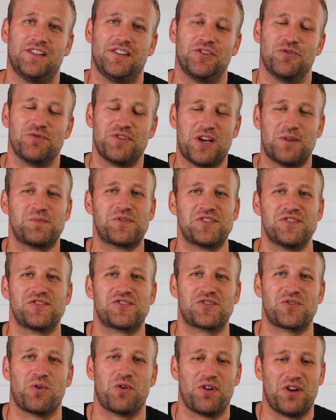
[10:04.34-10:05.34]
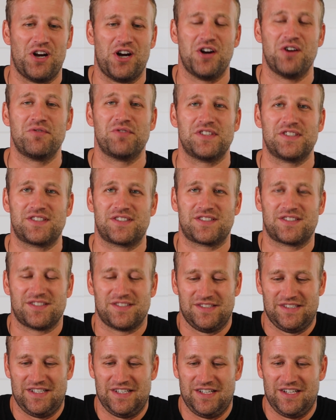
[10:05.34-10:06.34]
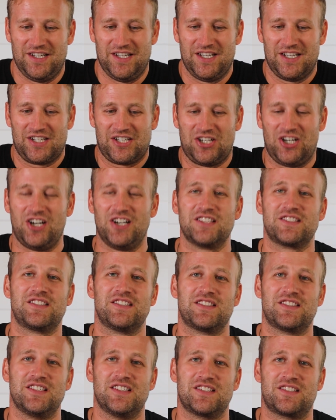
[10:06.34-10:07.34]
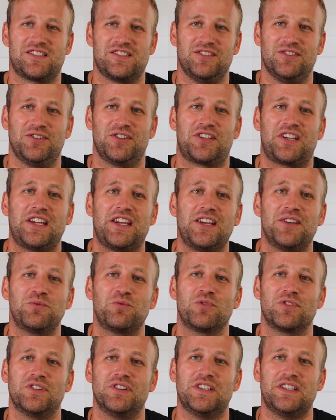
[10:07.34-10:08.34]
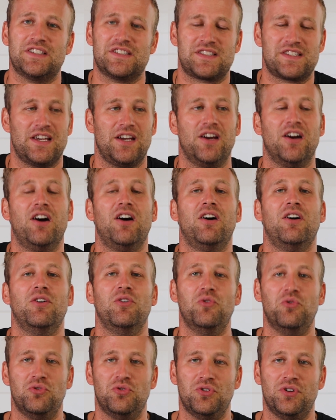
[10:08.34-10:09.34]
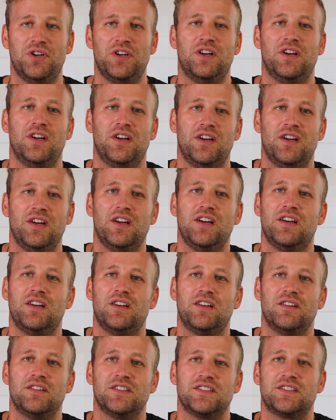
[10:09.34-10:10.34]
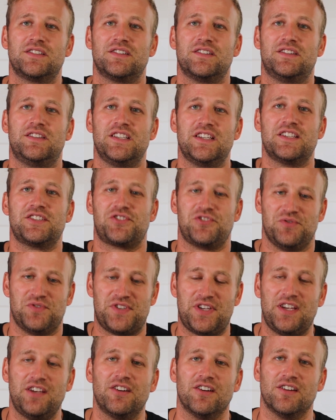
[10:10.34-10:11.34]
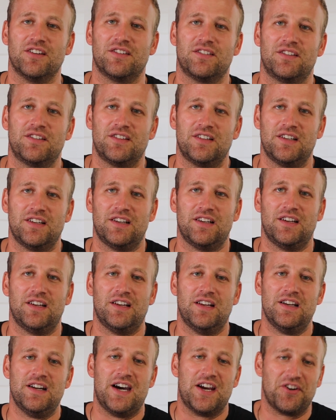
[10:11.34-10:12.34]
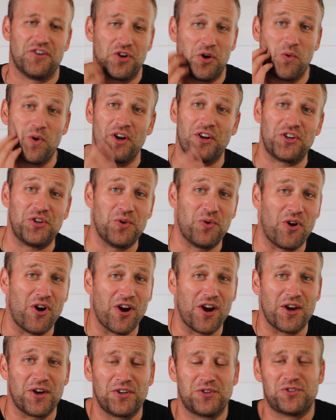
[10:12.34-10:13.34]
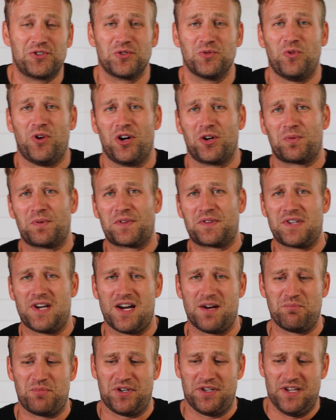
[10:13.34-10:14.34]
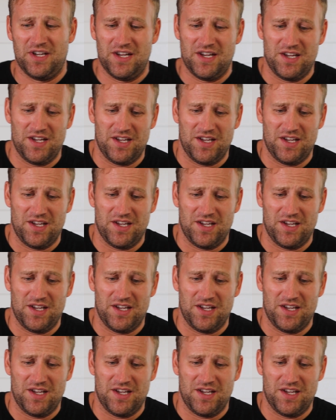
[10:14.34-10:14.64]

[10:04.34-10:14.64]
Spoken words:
The redemption story always causes us to look inwardly and say, oh, the issue's here. I don't know where you are at your walk with God, but